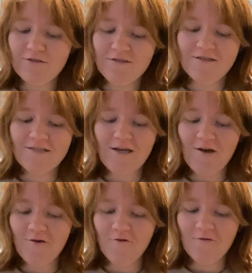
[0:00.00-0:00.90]

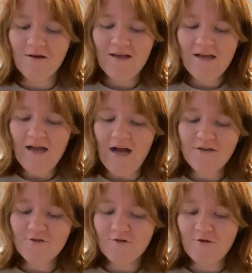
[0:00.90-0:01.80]
So I
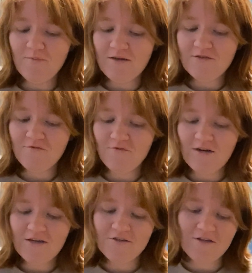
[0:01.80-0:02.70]
drew a bunch of
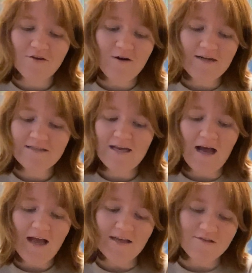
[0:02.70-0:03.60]
freakishly crazy
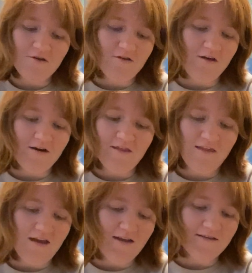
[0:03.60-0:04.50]
eyes on a lot of
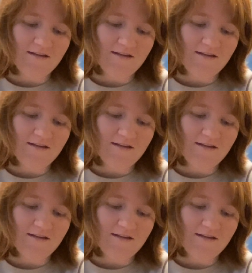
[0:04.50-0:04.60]
things.